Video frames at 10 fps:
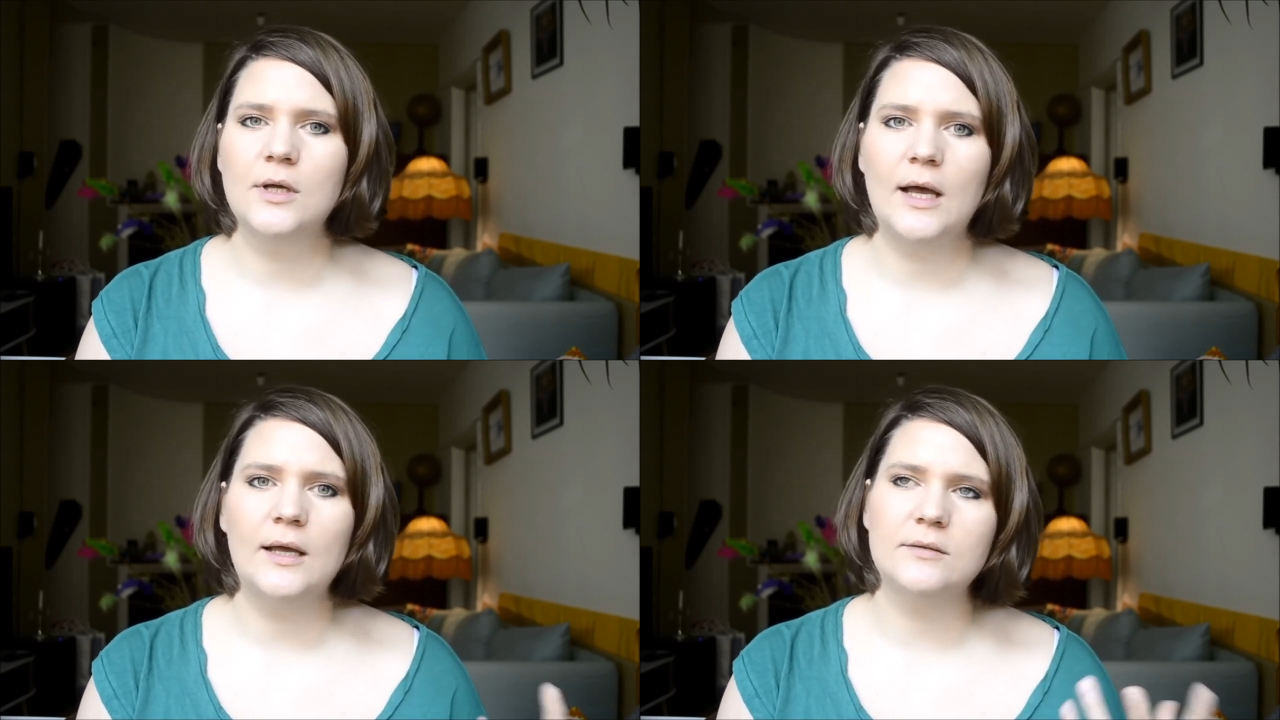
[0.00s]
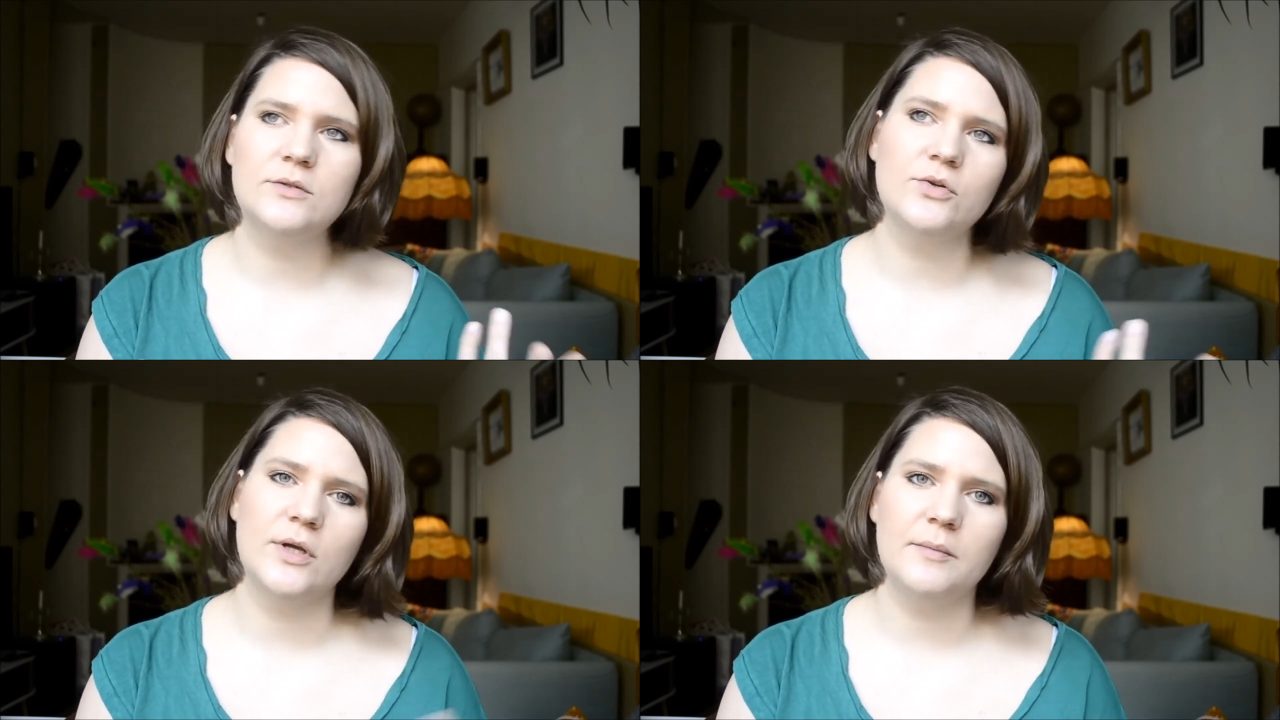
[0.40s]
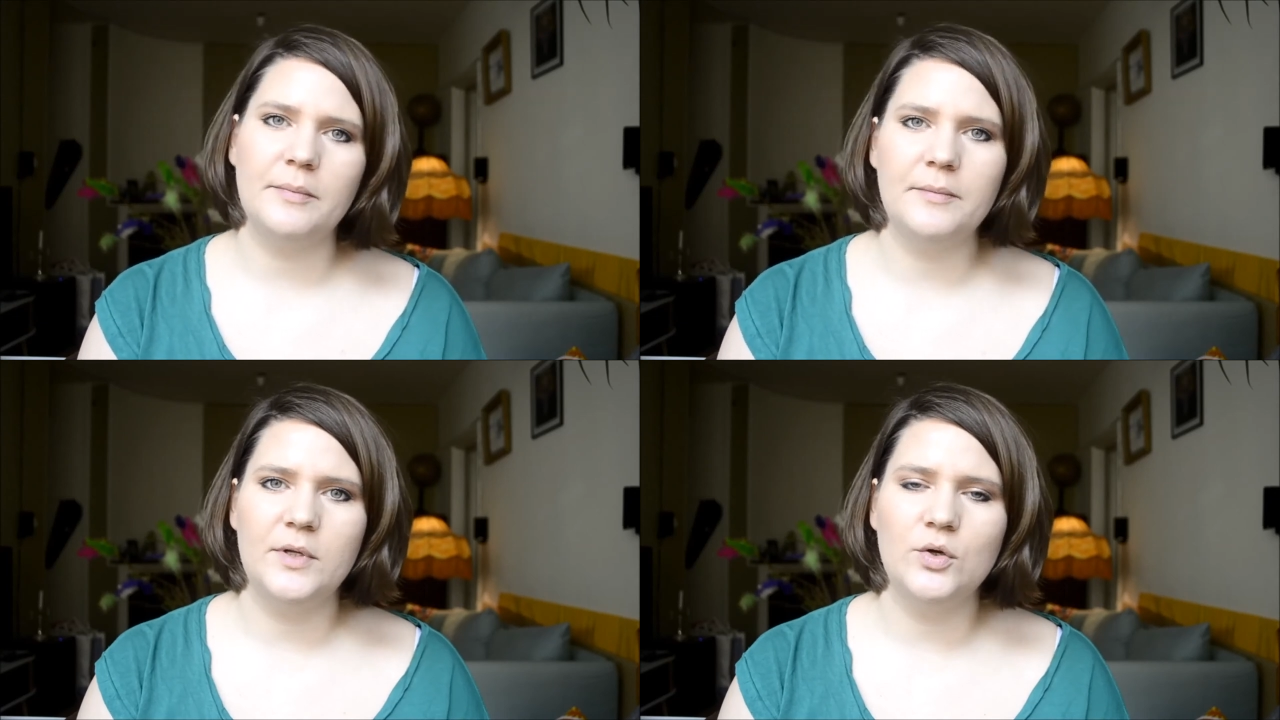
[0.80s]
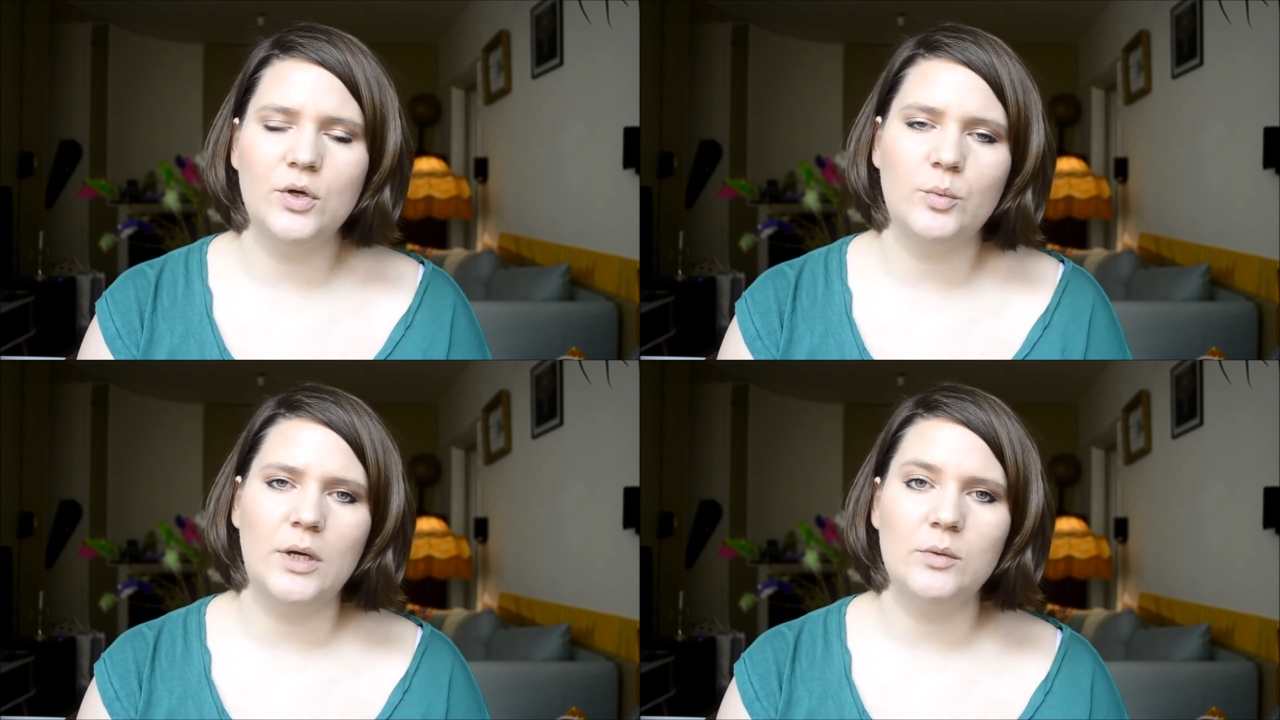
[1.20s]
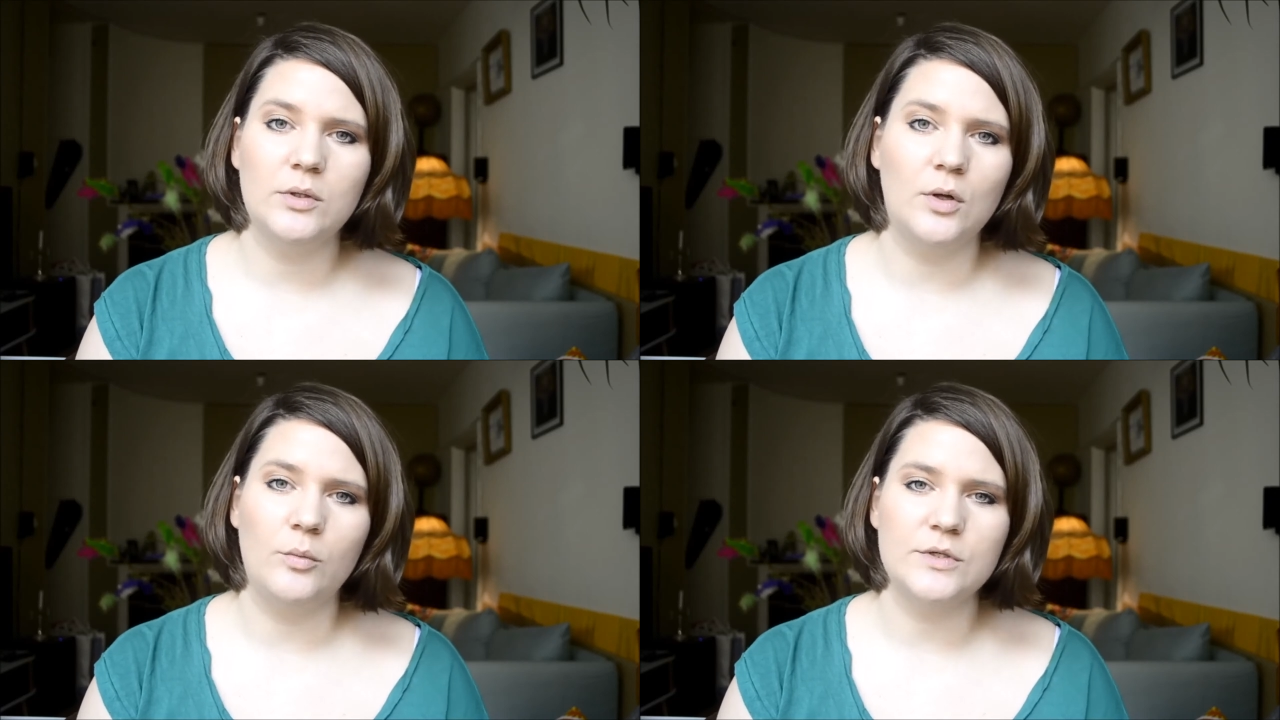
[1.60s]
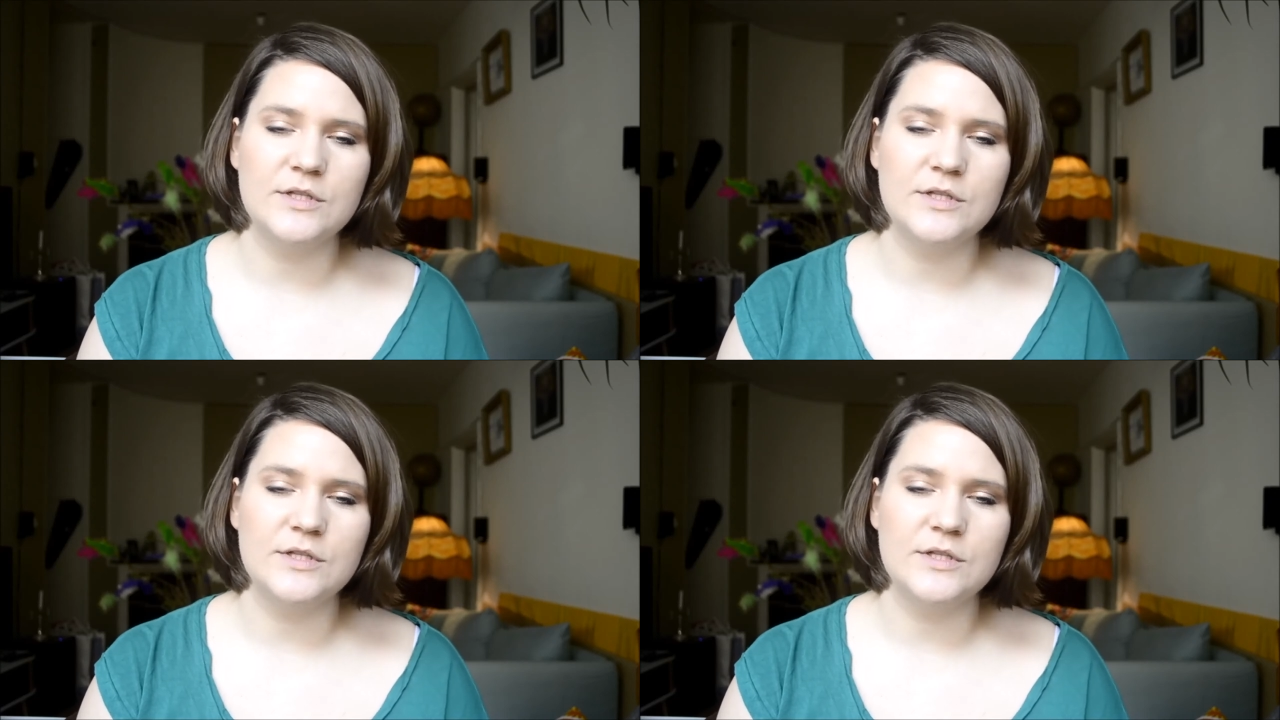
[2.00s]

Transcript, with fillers: I you can you can wear it with almost